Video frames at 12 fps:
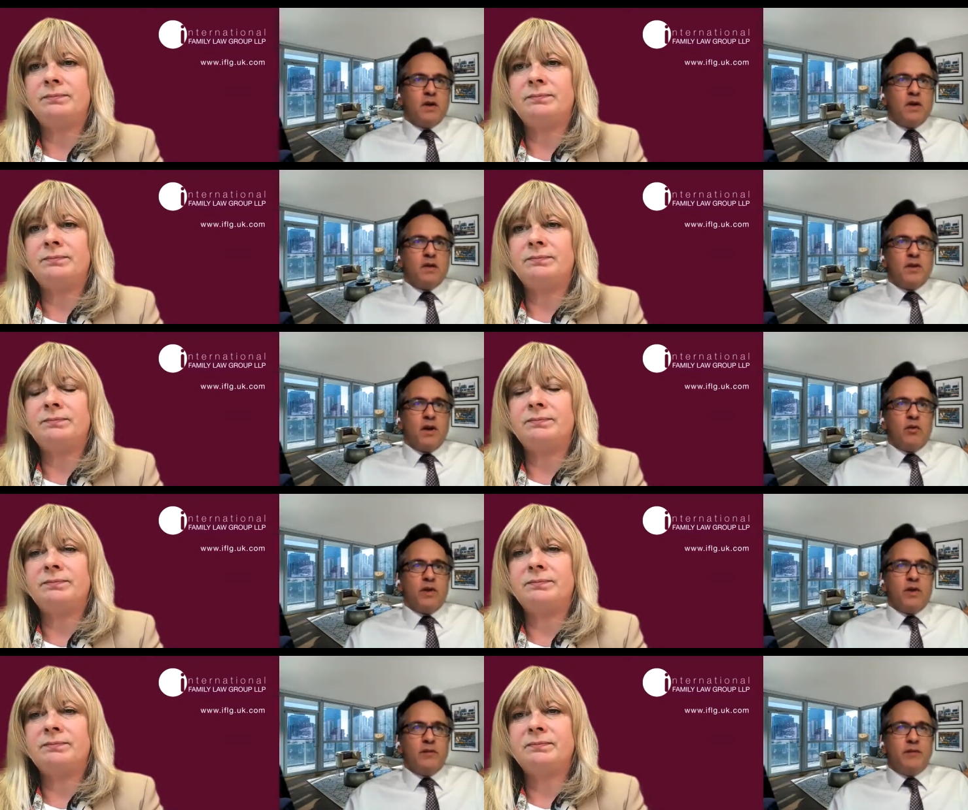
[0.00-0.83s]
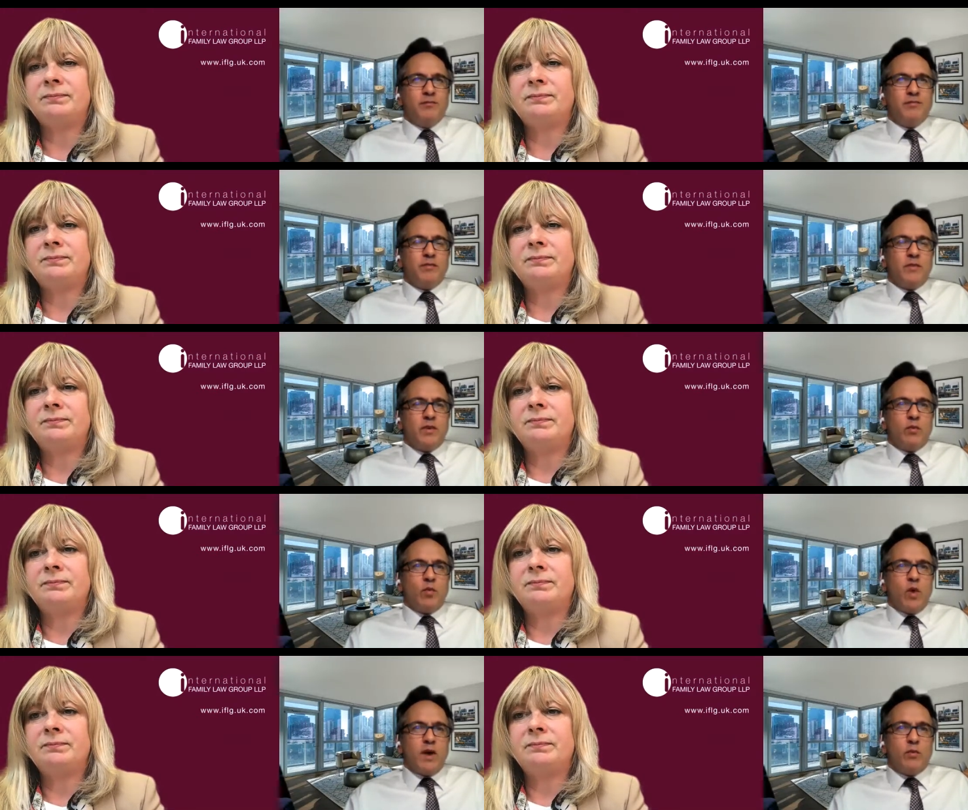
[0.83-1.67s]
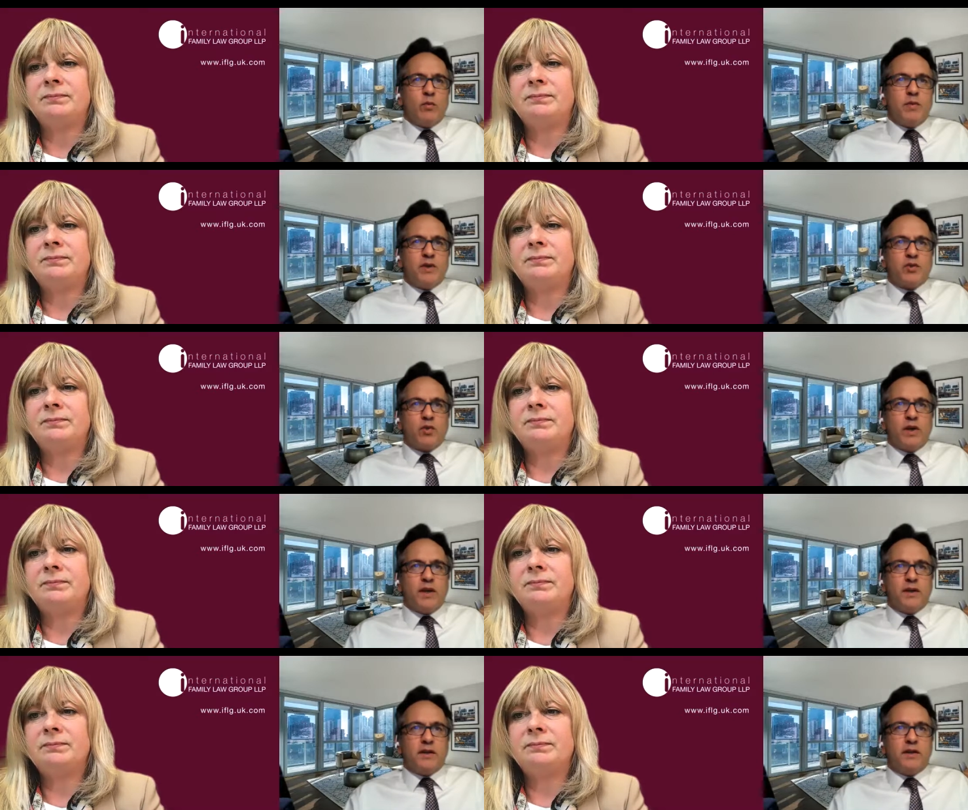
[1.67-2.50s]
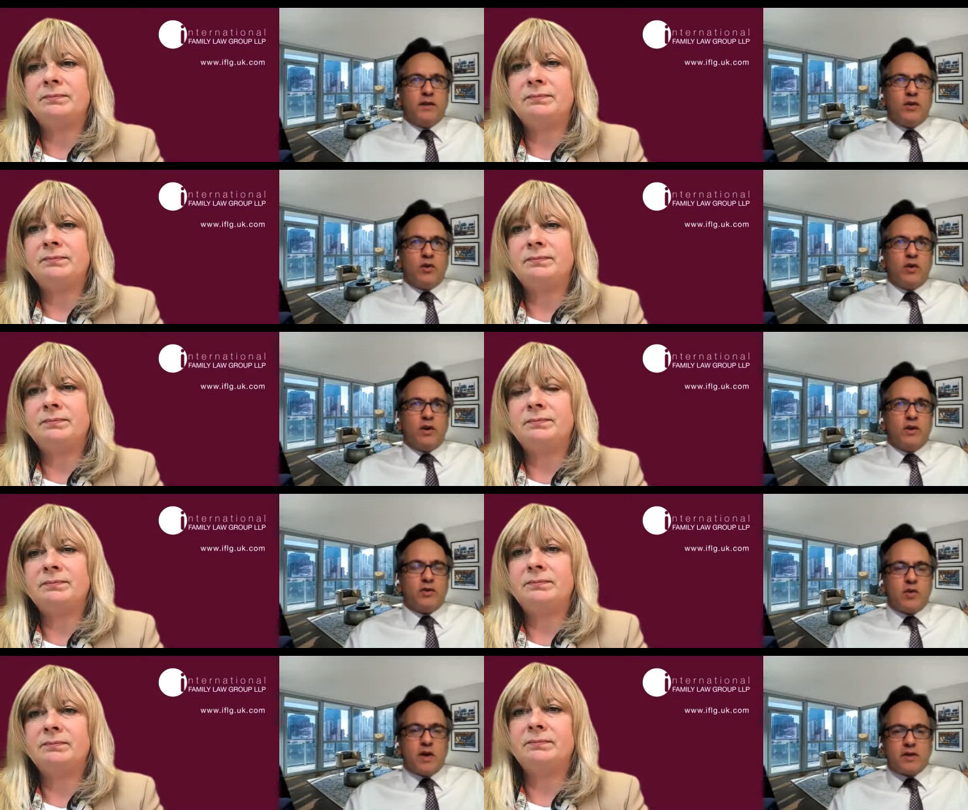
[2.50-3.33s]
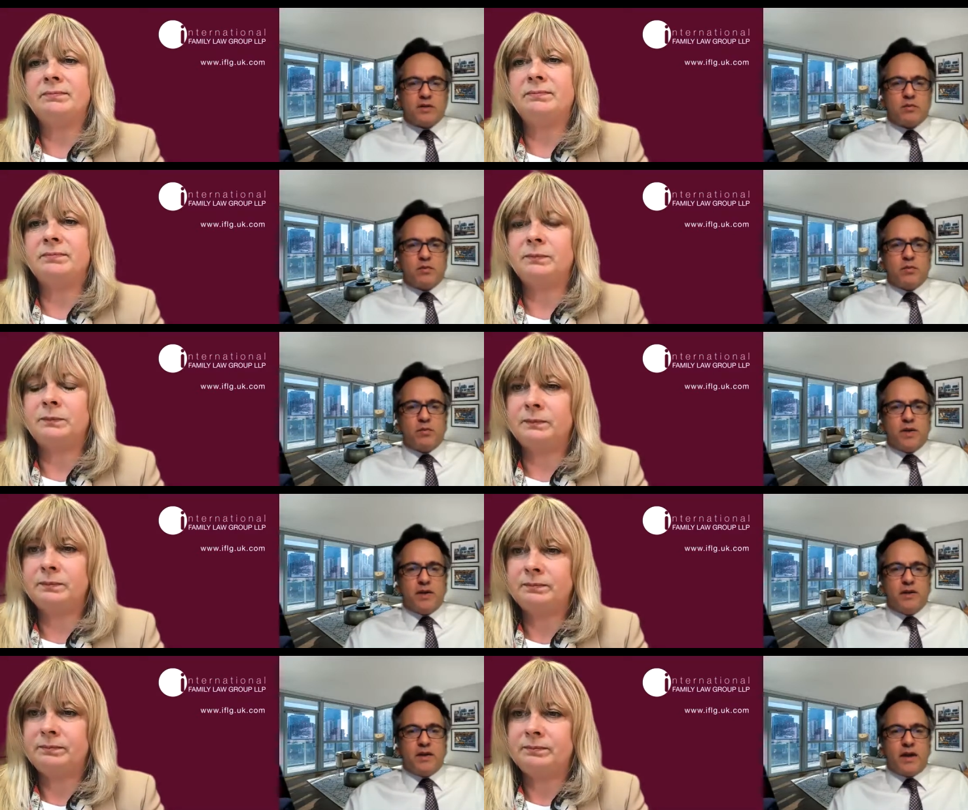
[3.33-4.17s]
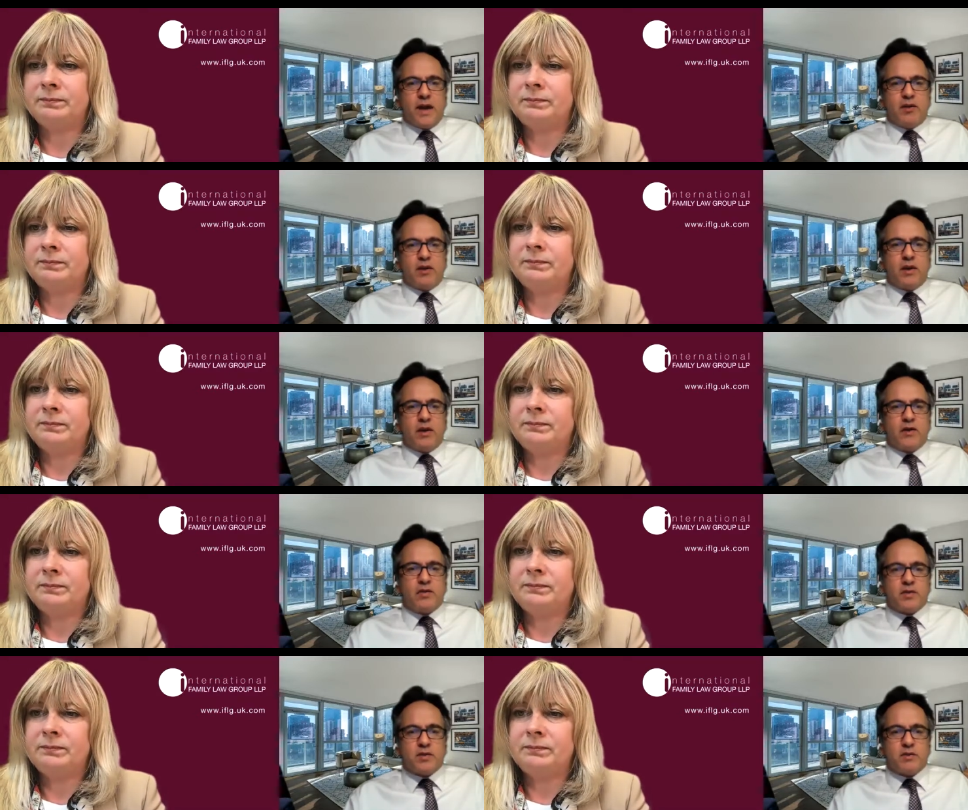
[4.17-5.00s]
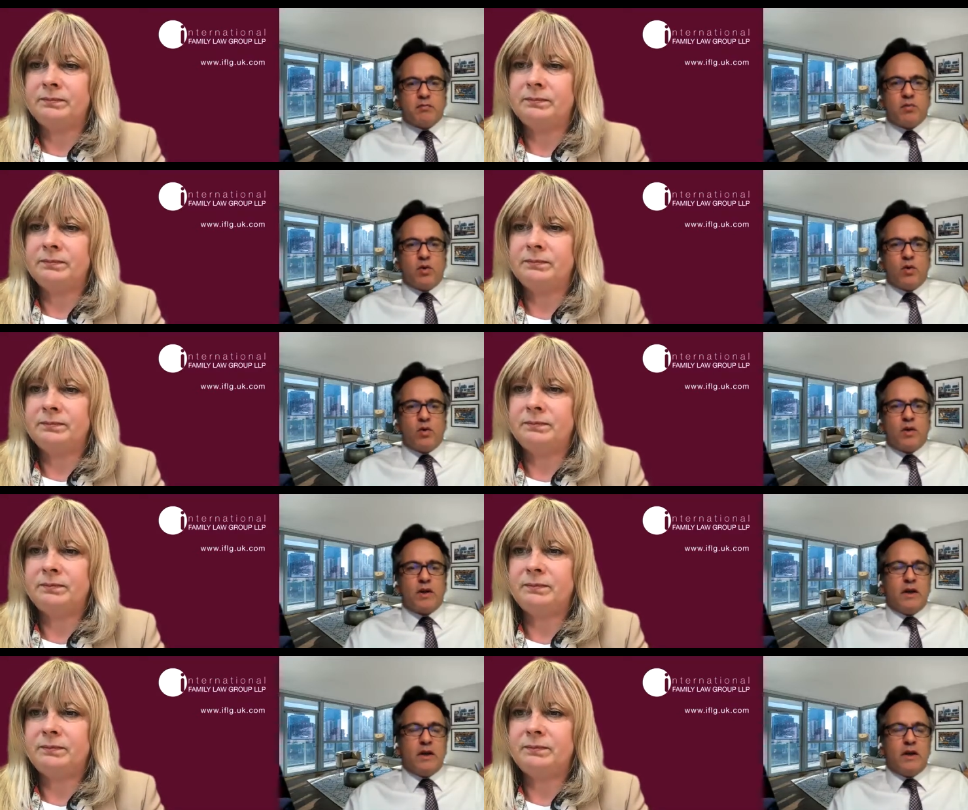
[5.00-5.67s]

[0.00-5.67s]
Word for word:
Speaker 1: the only the way it will be treated or addressed would be in the calculation of support